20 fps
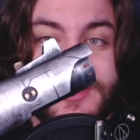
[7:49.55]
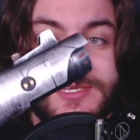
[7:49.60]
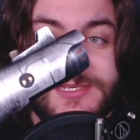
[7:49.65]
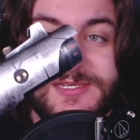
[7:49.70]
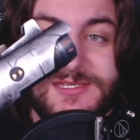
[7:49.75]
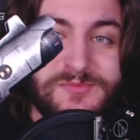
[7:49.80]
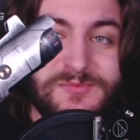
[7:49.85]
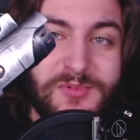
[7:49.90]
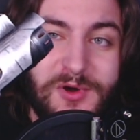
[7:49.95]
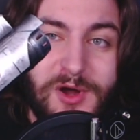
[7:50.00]

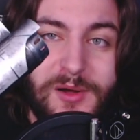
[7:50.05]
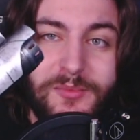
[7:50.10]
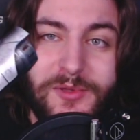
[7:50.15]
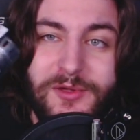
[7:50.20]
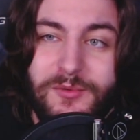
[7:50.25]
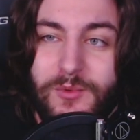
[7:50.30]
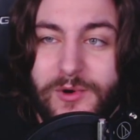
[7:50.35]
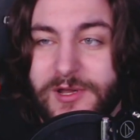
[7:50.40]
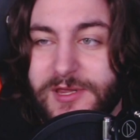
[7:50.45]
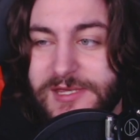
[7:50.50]
This is
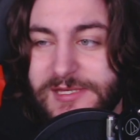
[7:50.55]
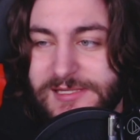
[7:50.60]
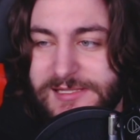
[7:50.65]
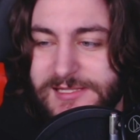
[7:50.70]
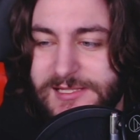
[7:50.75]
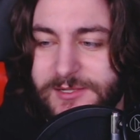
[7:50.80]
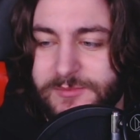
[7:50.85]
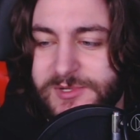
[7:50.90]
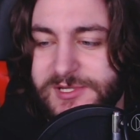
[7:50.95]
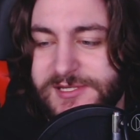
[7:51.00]
probably one of the
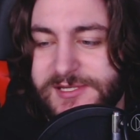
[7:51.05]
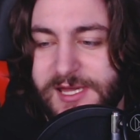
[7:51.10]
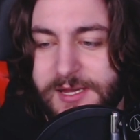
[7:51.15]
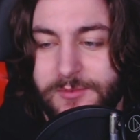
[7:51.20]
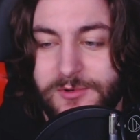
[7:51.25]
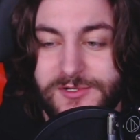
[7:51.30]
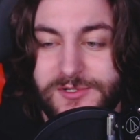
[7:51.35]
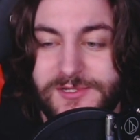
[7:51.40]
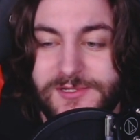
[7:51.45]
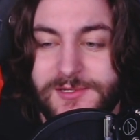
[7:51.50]
slimmest
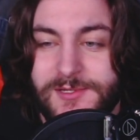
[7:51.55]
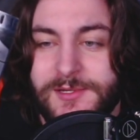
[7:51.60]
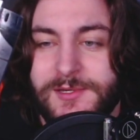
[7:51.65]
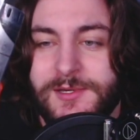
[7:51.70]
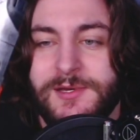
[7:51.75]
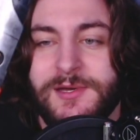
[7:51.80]
sabers